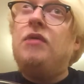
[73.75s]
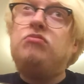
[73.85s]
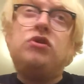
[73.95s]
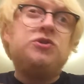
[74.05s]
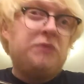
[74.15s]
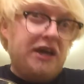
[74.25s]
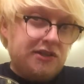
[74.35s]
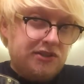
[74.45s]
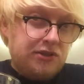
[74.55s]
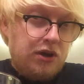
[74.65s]

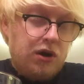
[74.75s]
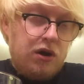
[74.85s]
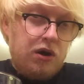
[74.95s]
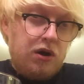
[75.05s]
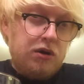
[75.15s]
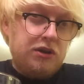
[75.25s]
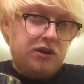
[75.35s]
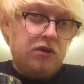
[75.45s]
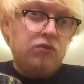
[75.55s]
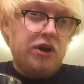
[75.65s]
Prospect are, you
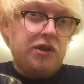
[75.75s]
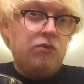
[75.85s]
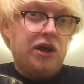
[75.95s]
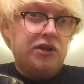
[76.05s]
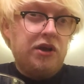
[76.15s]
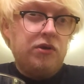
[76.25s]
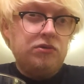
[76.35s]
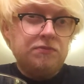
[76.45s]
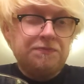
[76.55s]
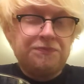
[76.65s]
know, really well known.